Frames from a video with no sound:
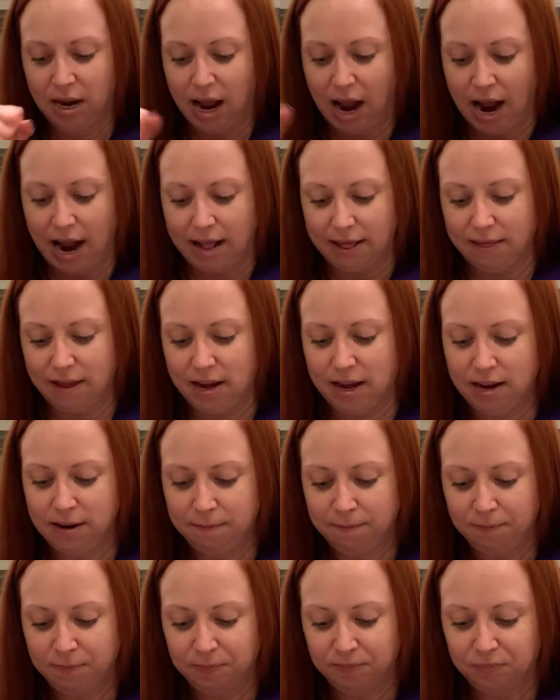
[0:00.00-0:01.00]
And then
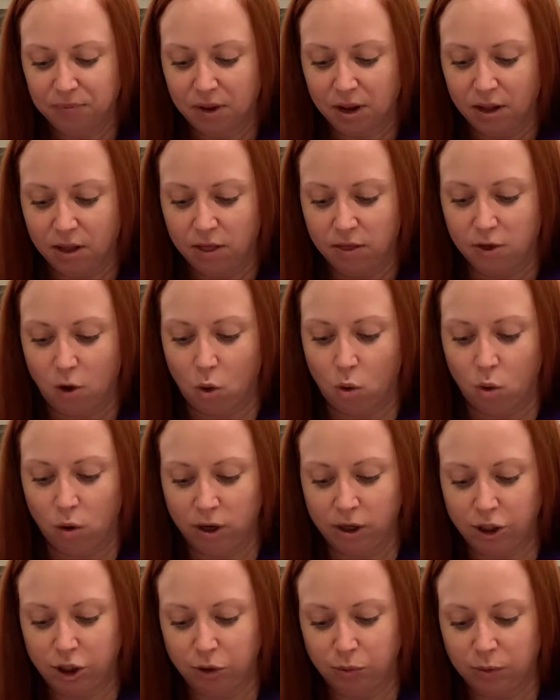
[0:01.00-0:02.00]
the
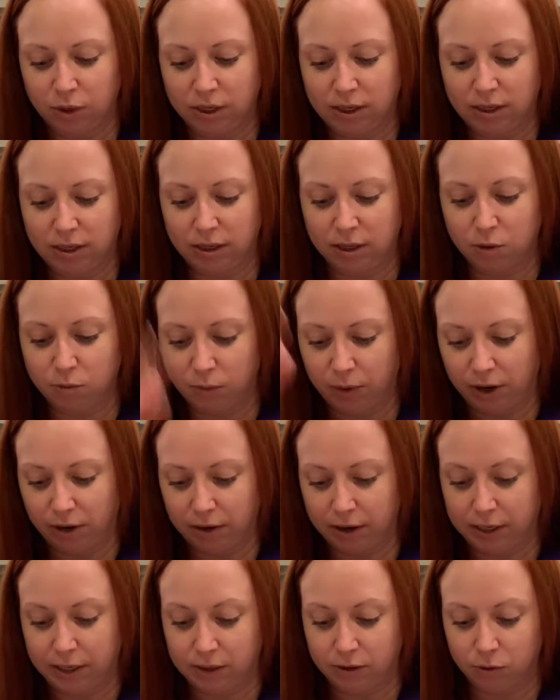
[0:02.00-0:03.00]
orange one, no, we
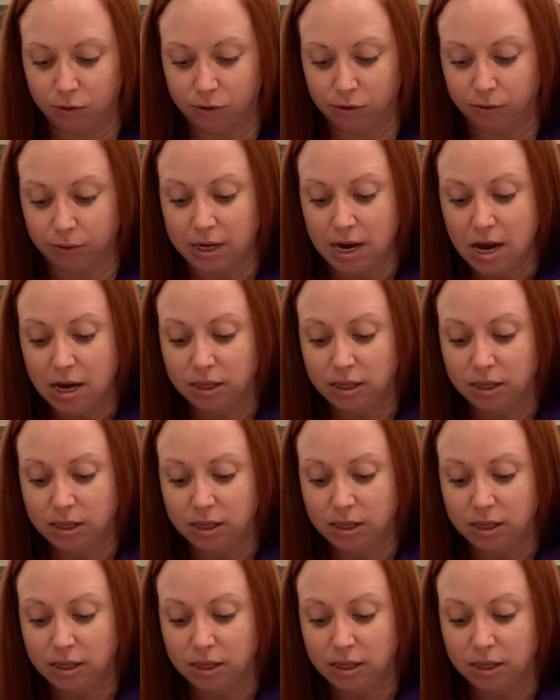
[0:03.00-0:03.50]
already did the orange one.